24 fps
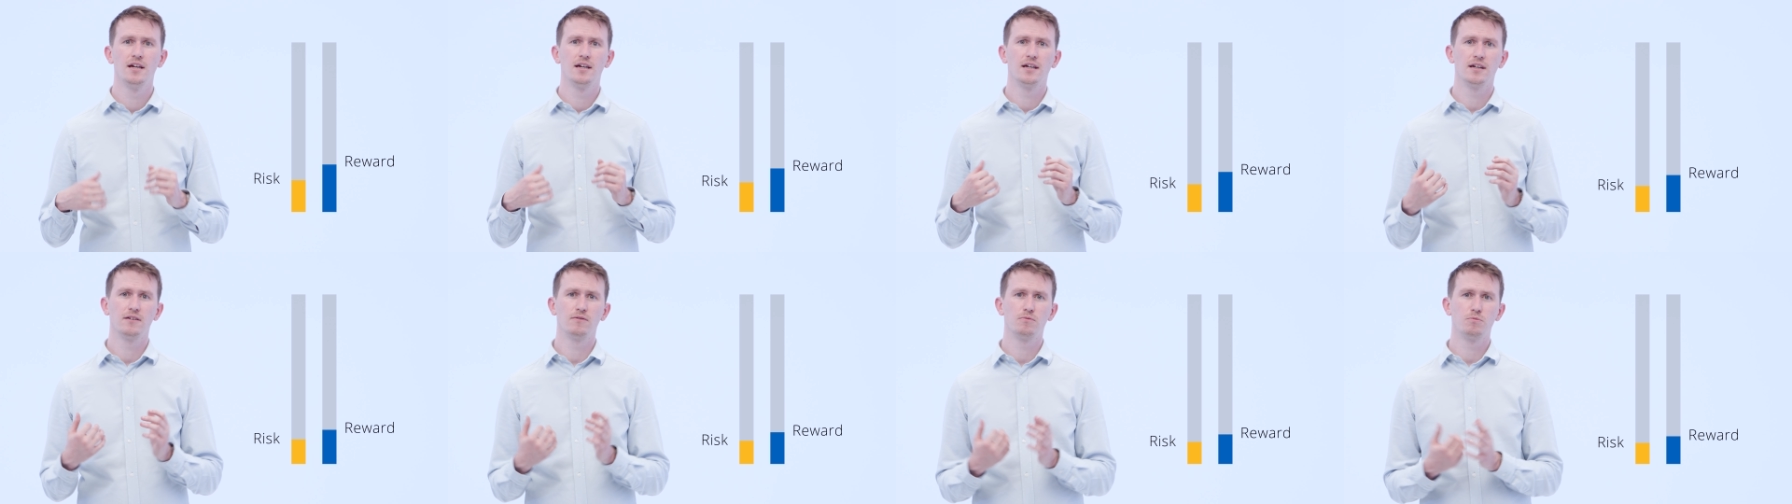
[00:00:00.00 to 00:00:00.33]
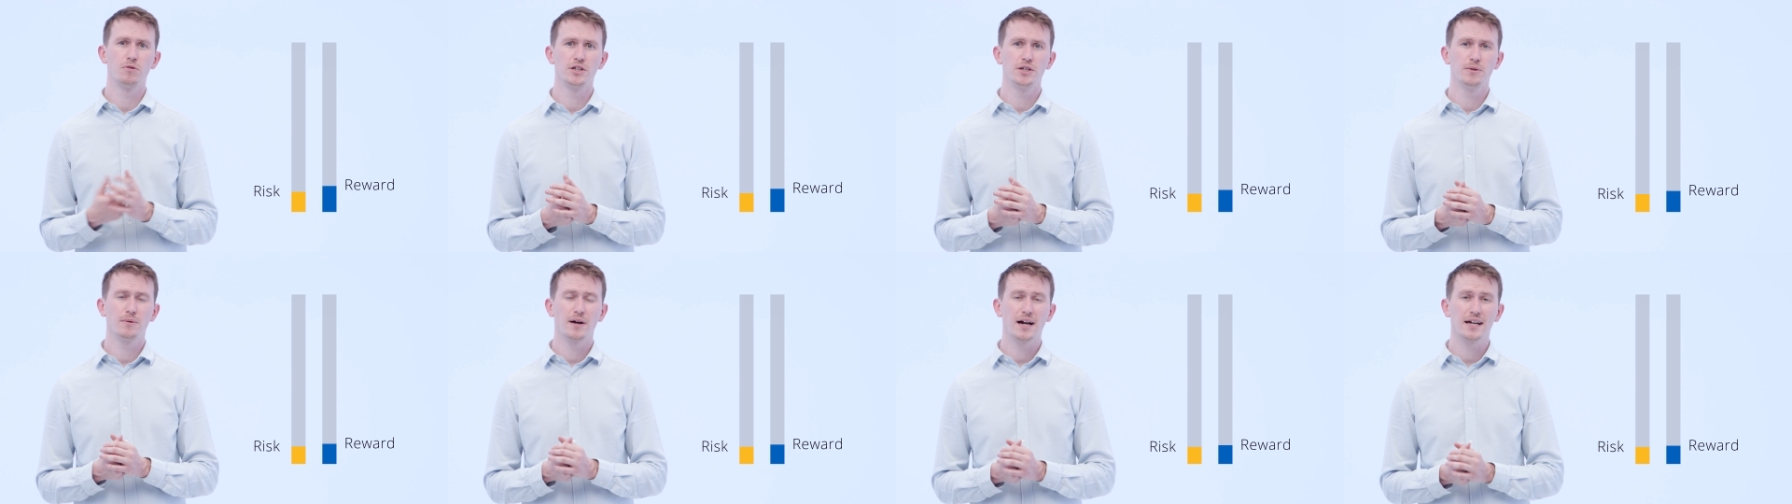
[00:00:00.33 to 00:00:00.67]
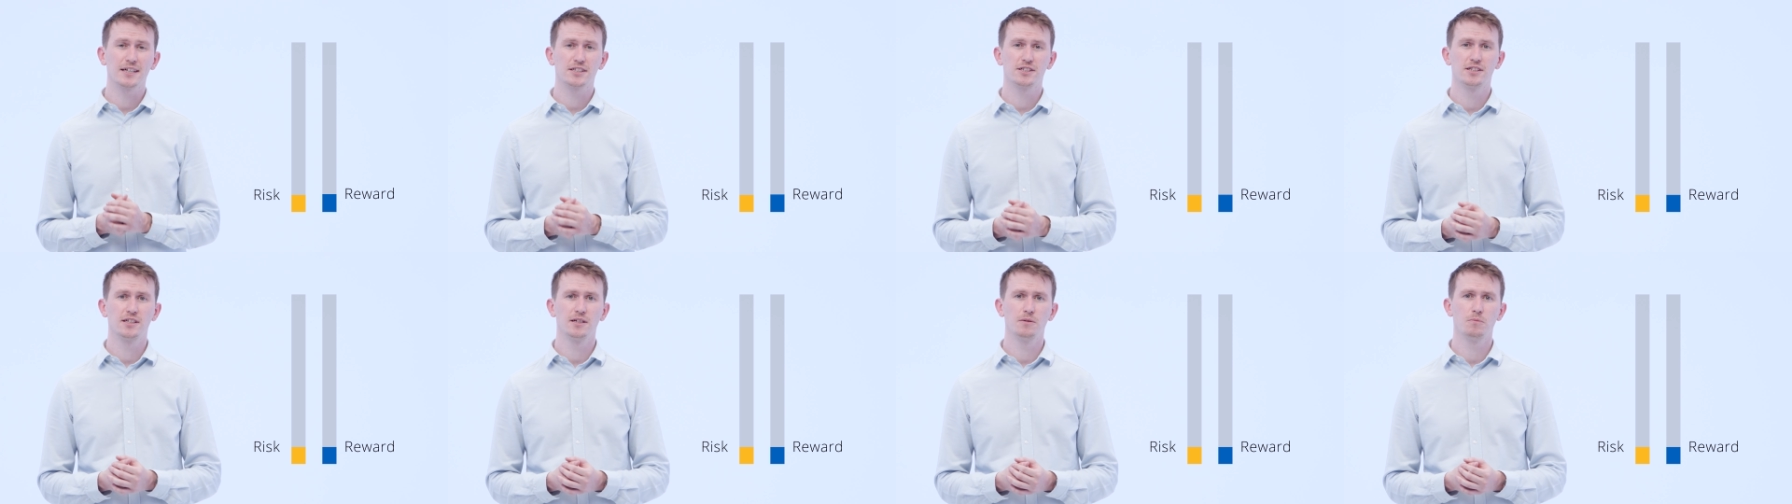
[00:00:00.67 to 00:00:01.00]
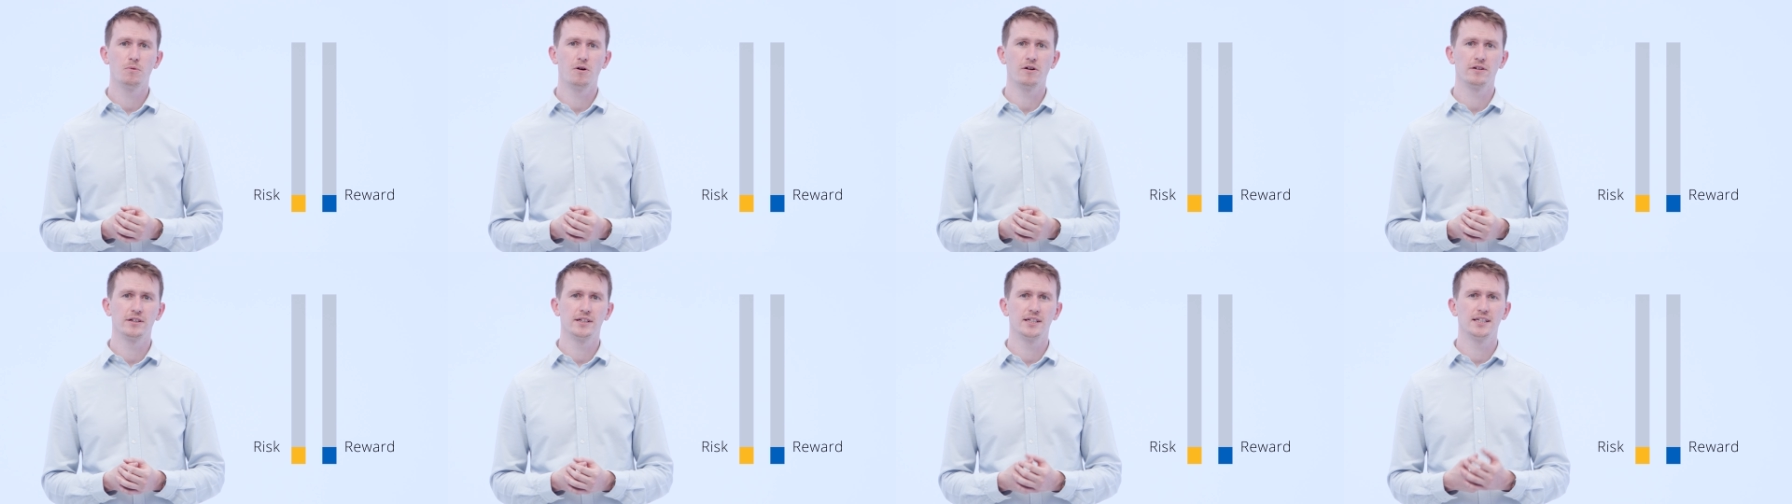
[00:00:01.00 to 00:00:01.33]
if what you actually
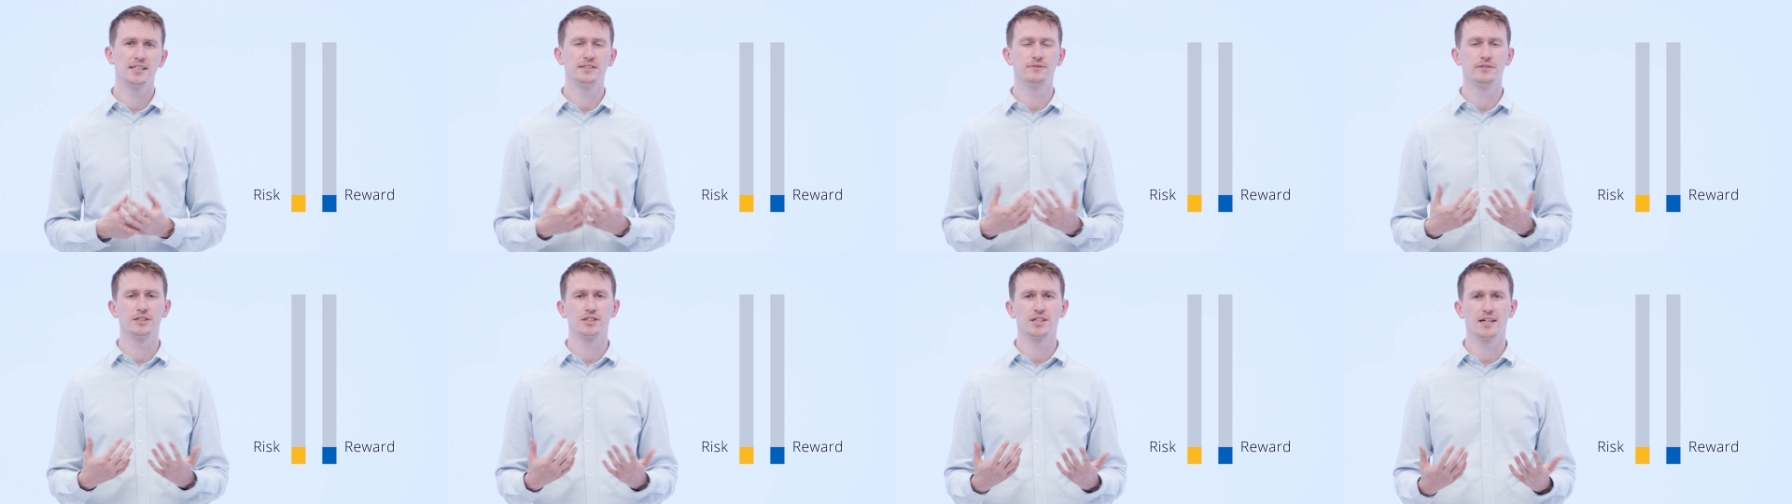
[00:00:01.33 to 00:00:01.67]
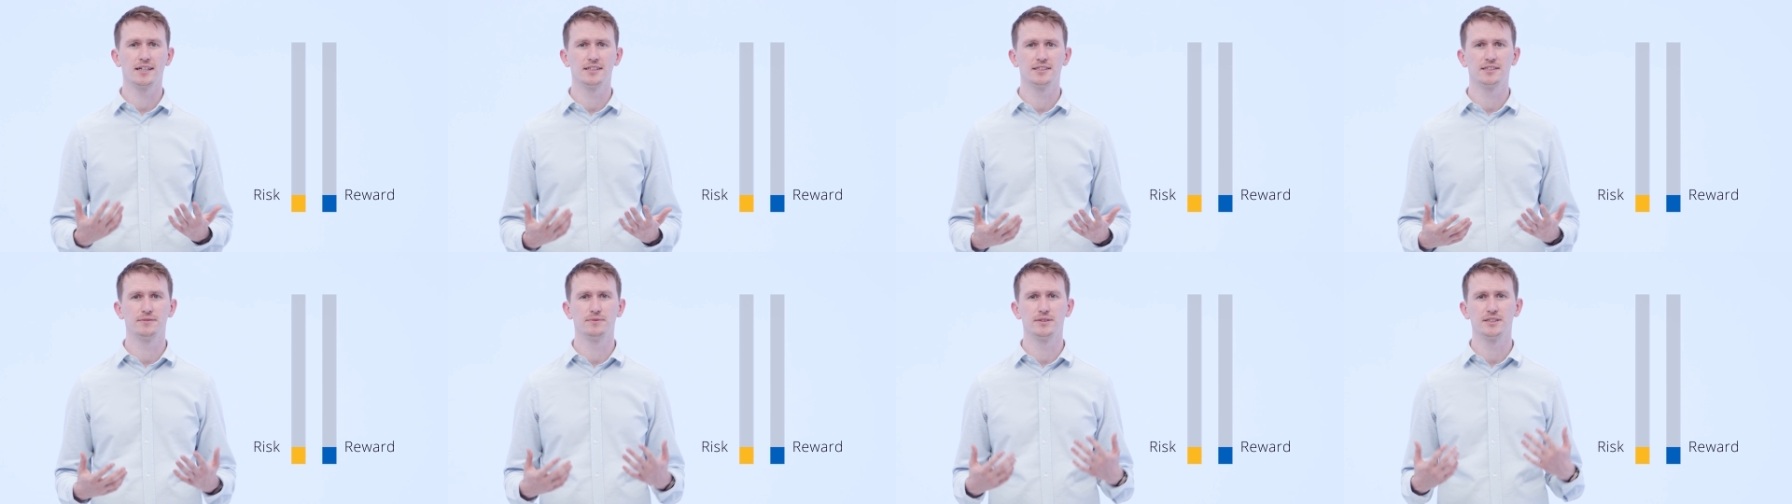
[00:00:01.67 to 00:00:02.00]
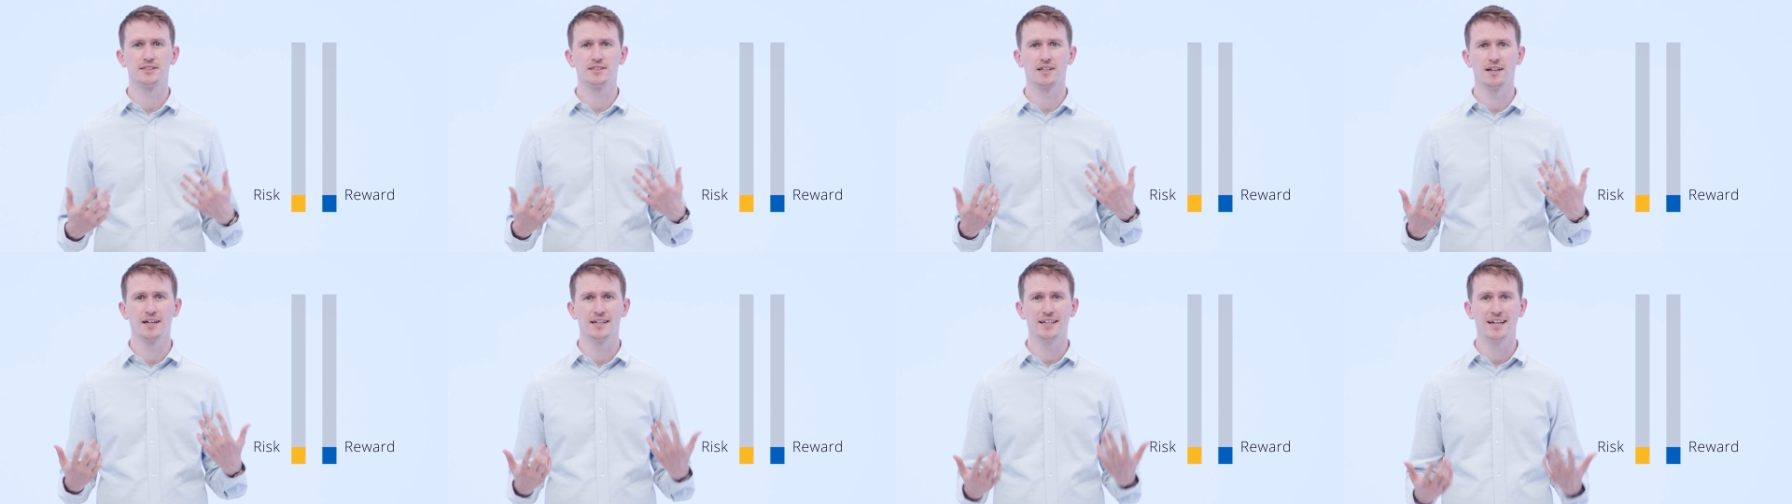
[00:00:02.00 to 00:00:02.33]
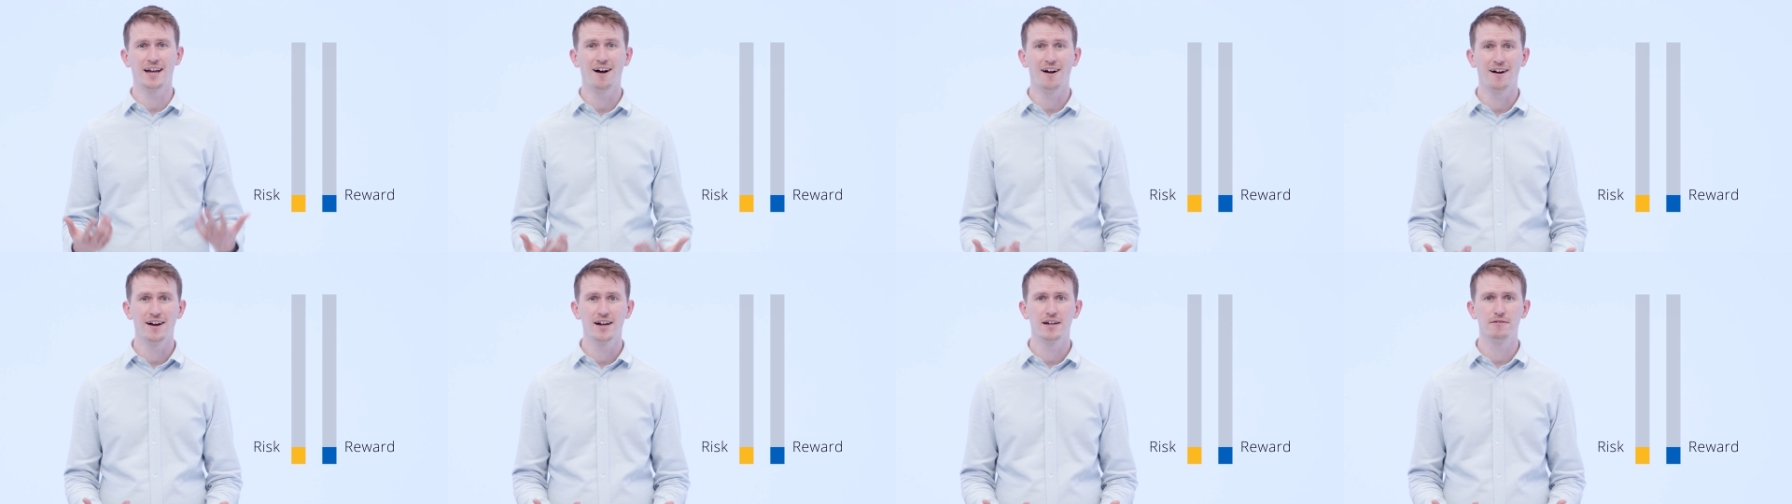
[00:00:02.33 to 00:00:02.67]
want is the chance of a slightly
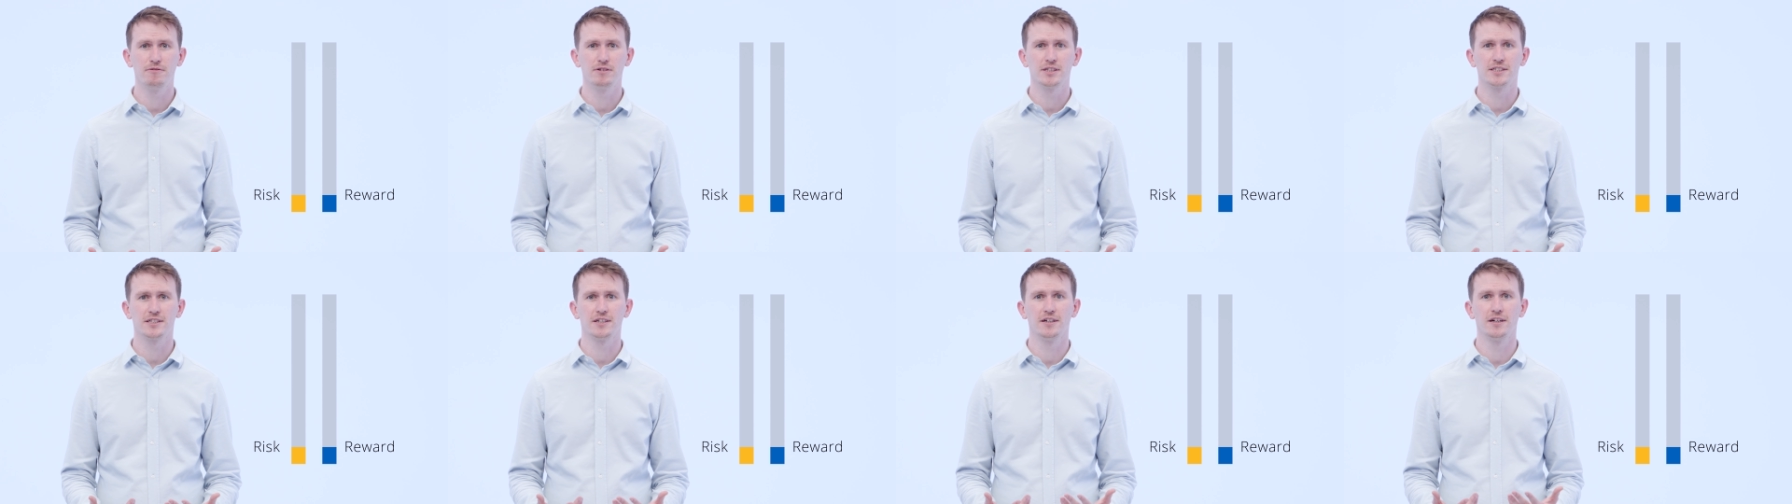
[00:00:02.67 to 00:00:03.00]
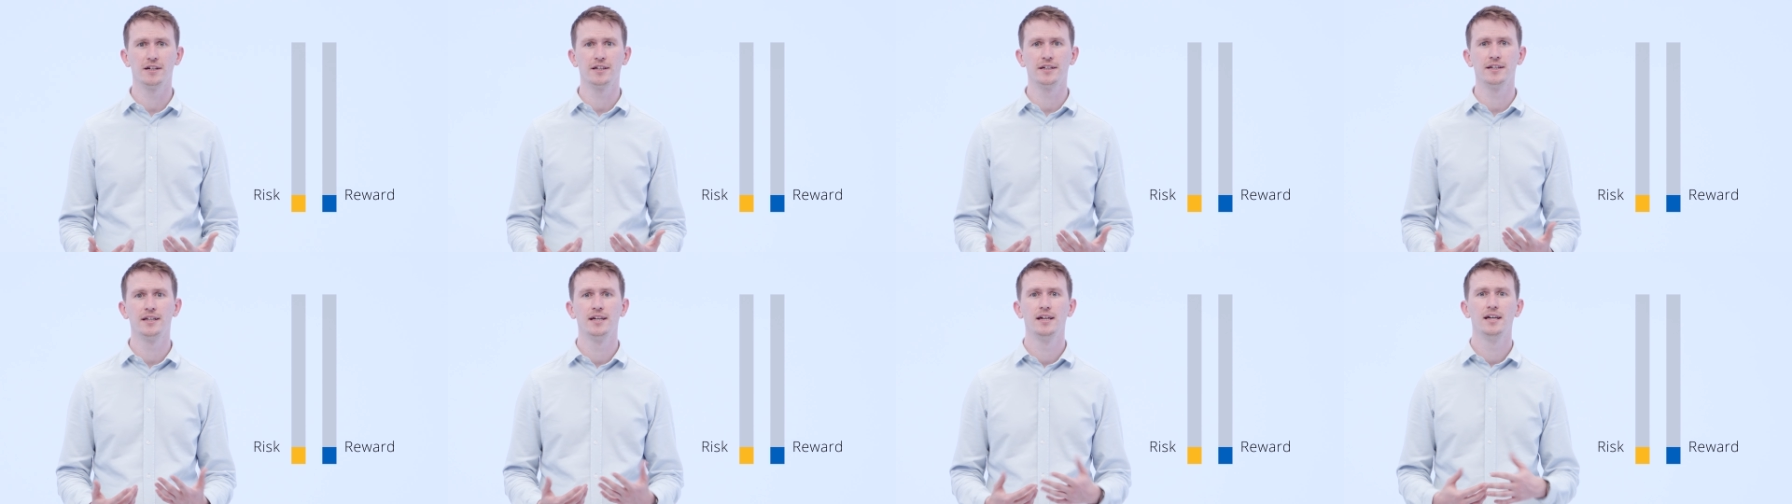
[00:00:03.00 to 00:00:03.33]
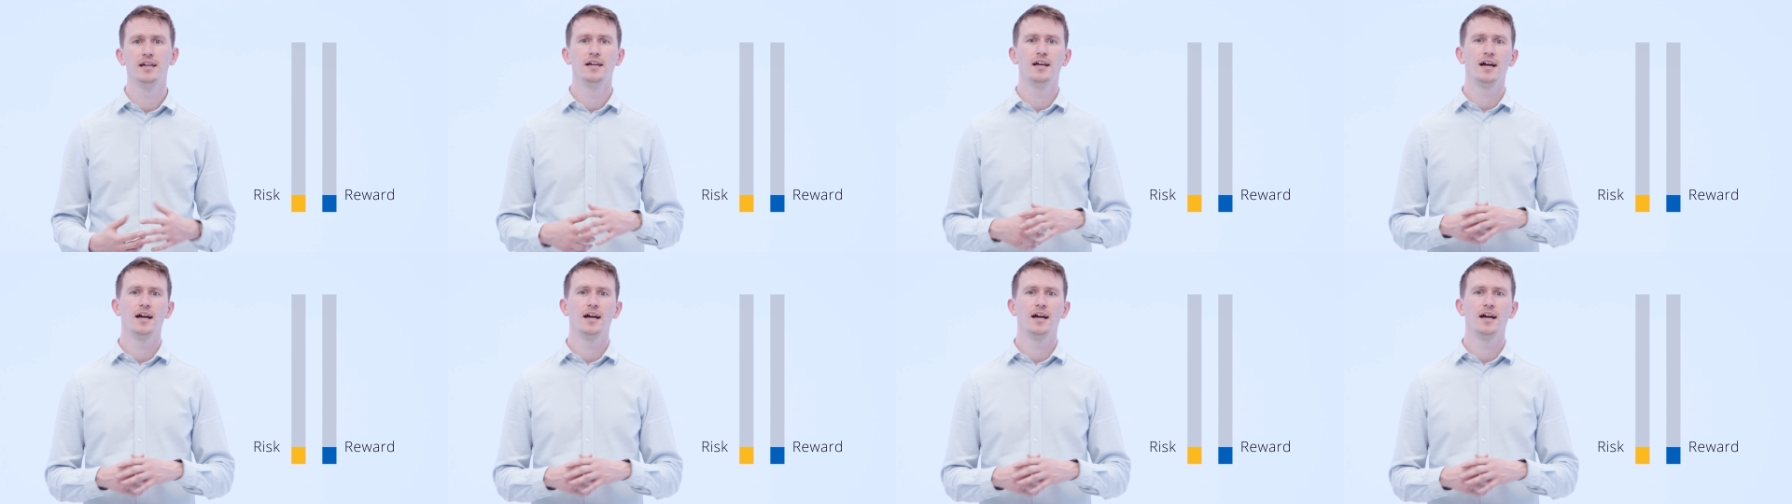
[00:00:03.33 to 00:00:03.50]
higher return